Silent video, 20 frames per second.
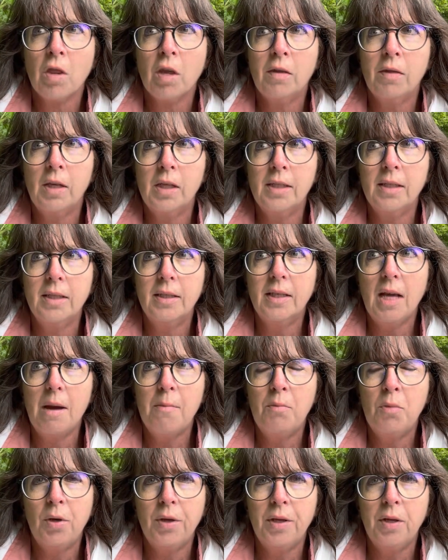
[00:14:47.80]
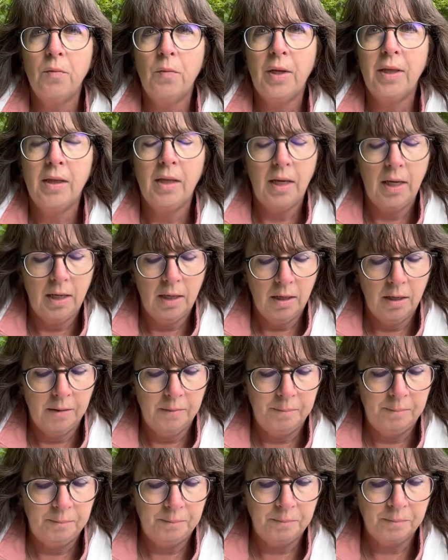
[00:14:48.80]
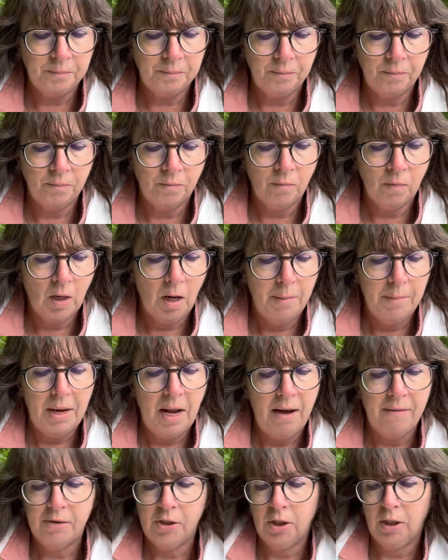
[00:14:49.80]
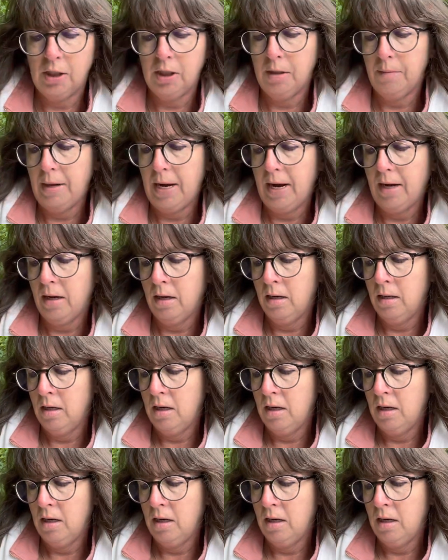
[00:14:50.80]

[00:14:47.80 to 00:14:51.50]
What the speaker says: This has got more than one thing in. I'm gonna have to look at the bag.